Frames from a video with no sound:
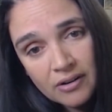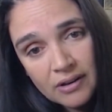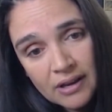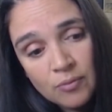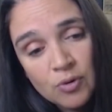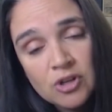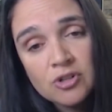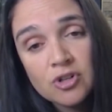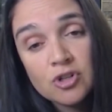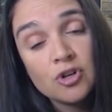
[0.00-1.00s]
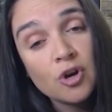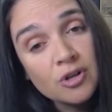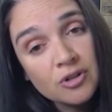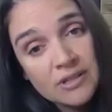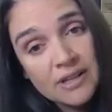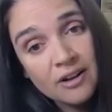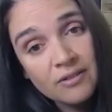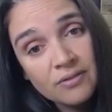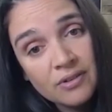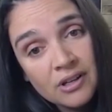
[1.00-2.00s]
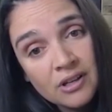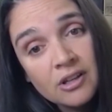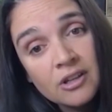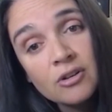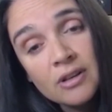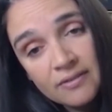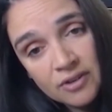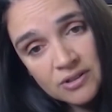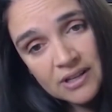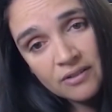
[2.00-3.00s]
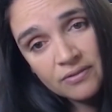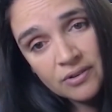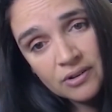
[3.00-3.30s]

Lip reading: and when you start to know yourself, you'll love yourself.